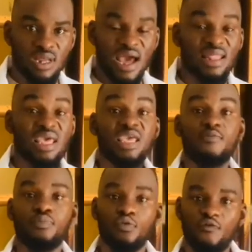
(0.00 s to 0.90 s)
Are they
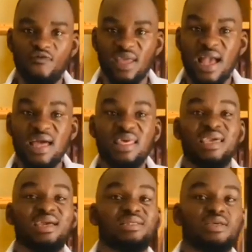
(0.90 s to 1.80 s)
improving? Are they
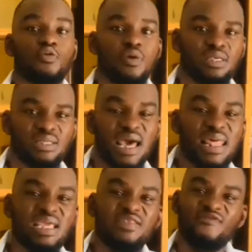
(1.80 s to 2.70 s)
getting worse? Are
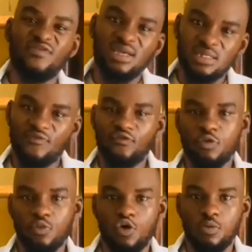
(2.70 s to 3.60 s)
they deviating
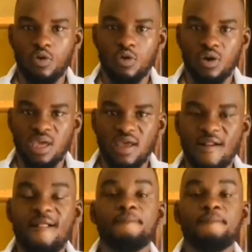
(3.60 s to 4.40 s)
from norm? Okay.